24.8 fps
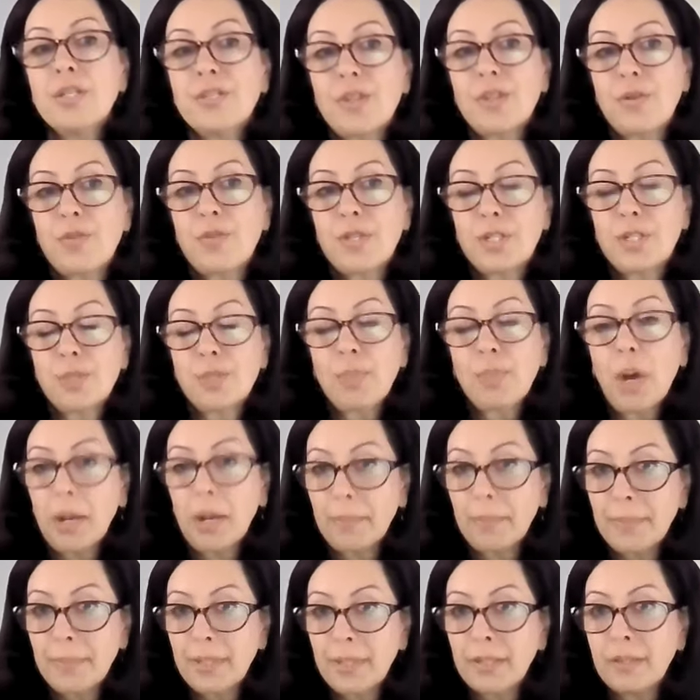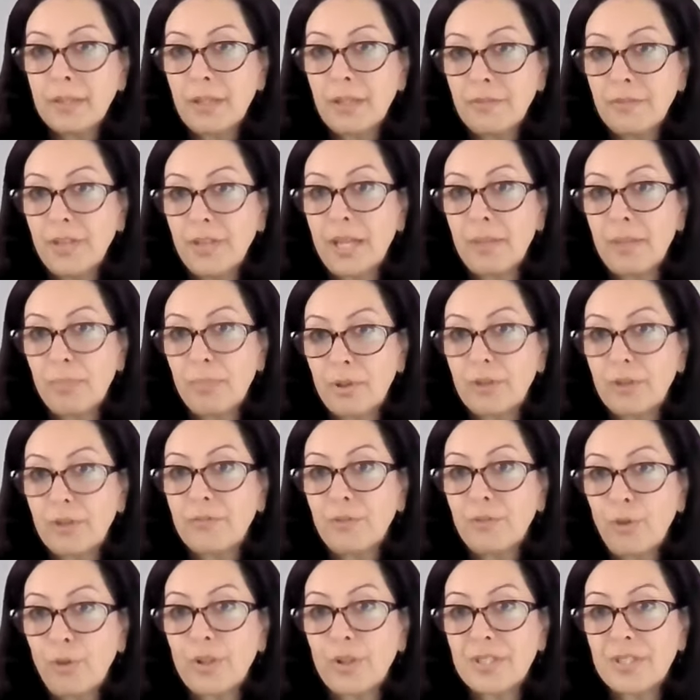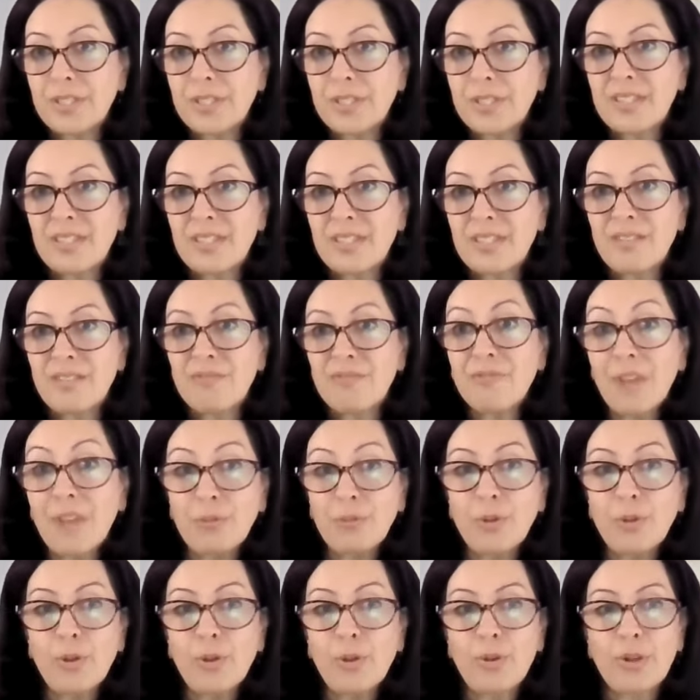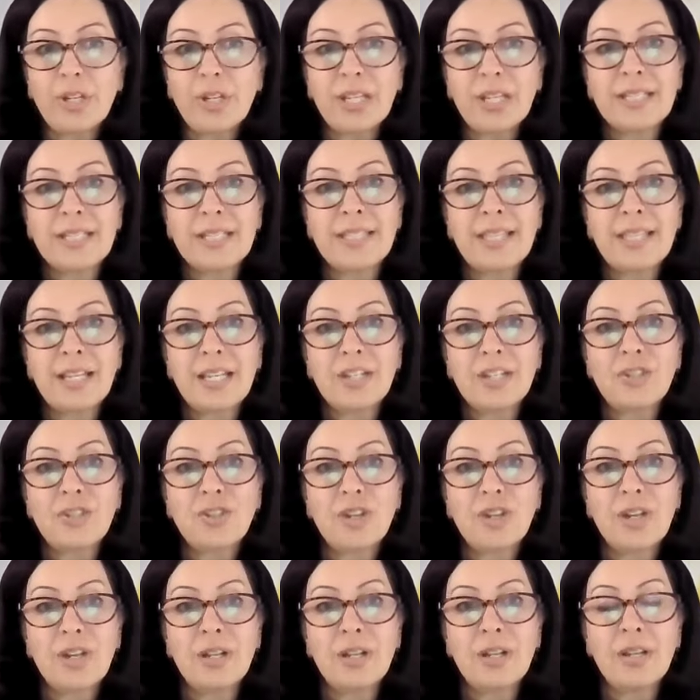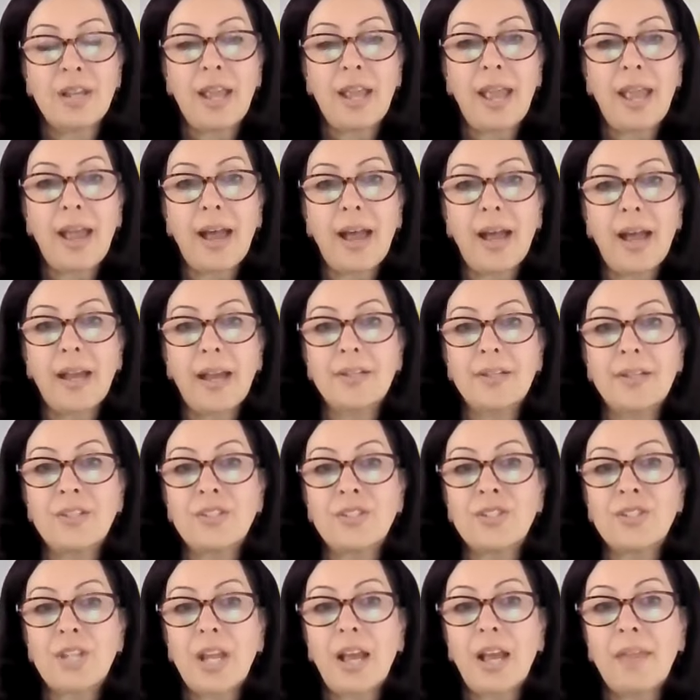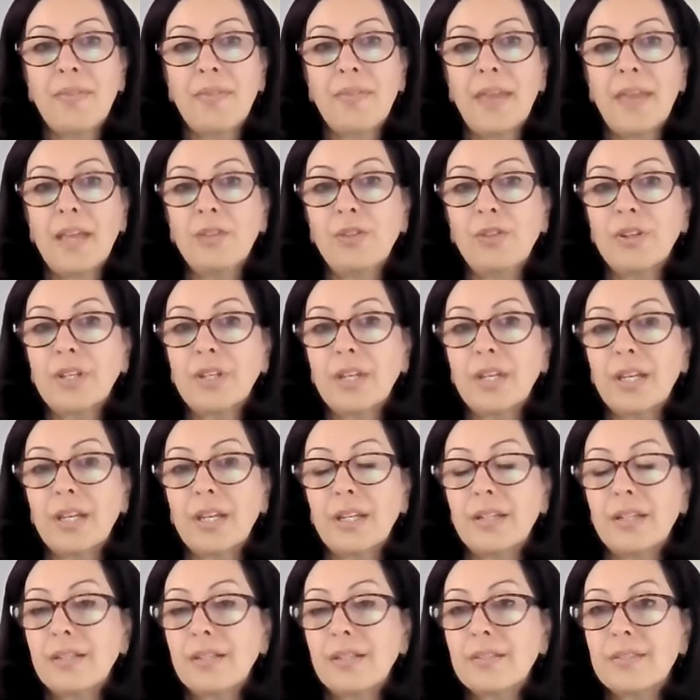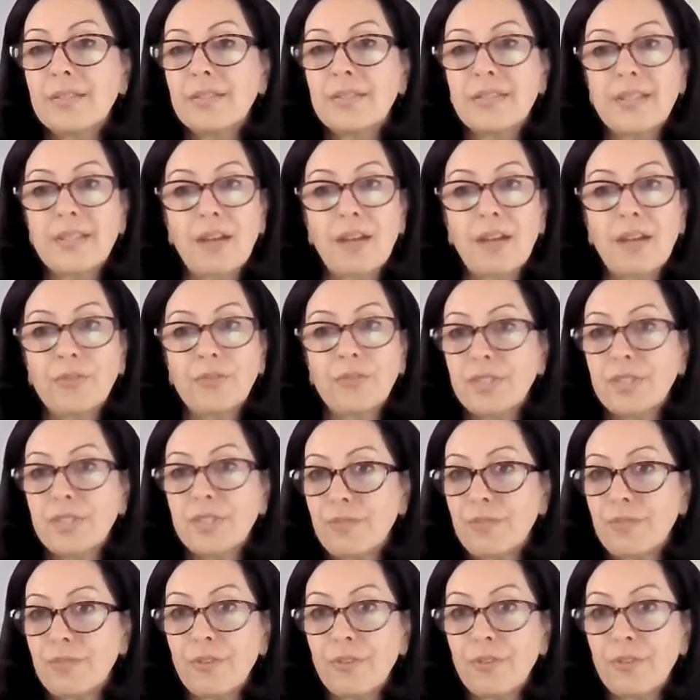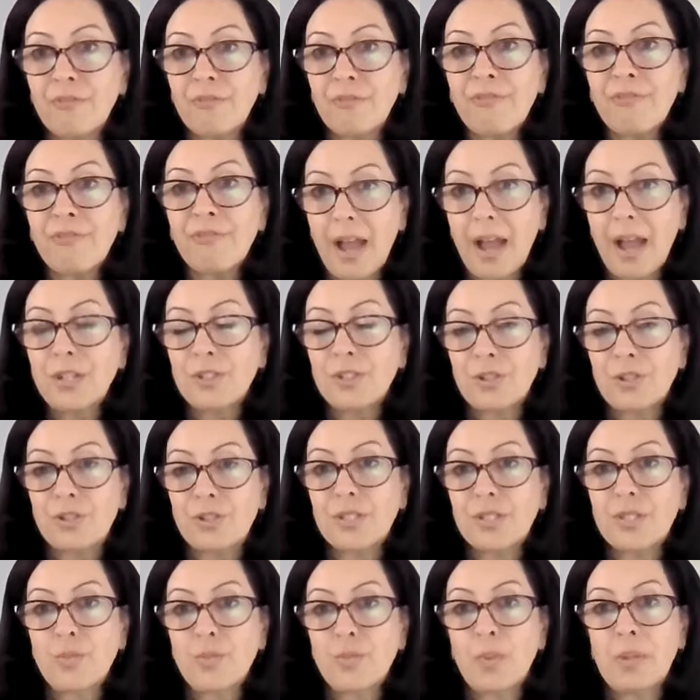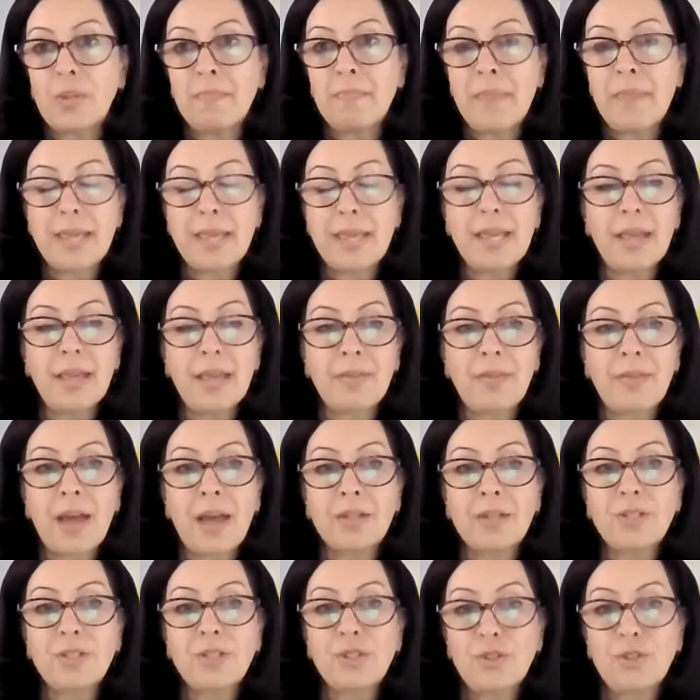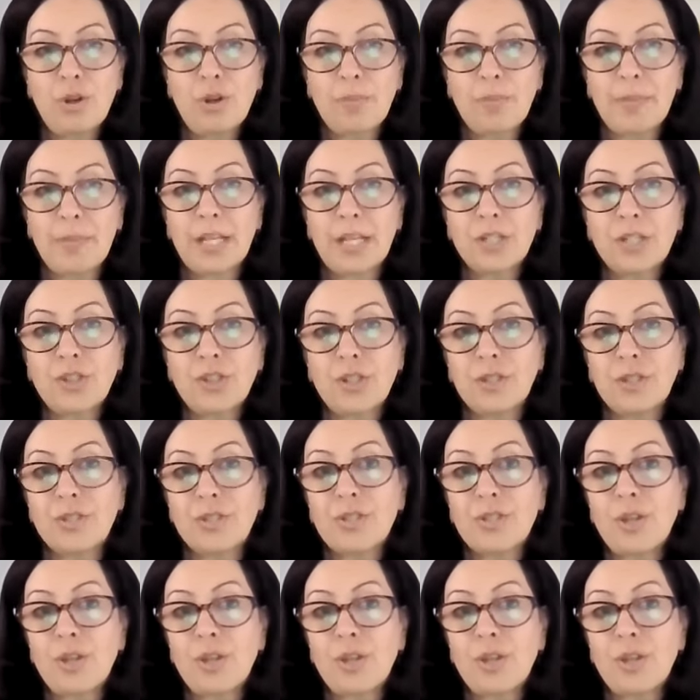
So the Department of Labor, of course, is a federal organization, and they look at several different factors when making that determination.